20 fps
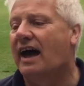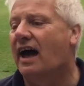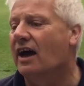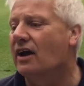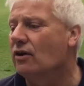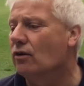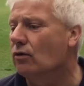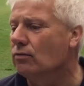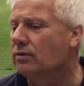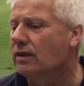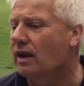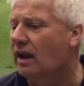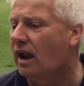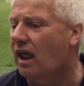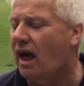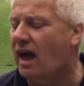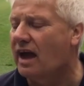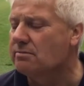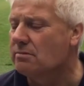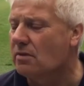and all the
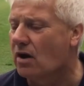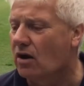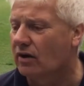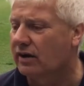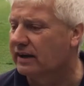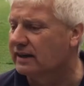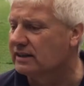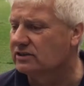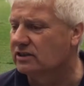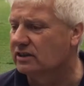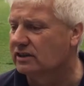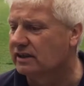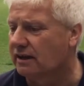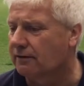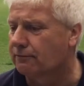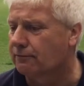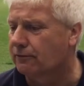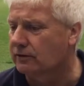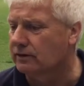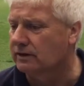line markings are
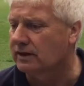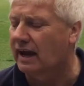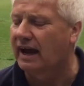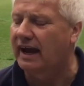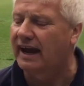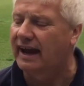different,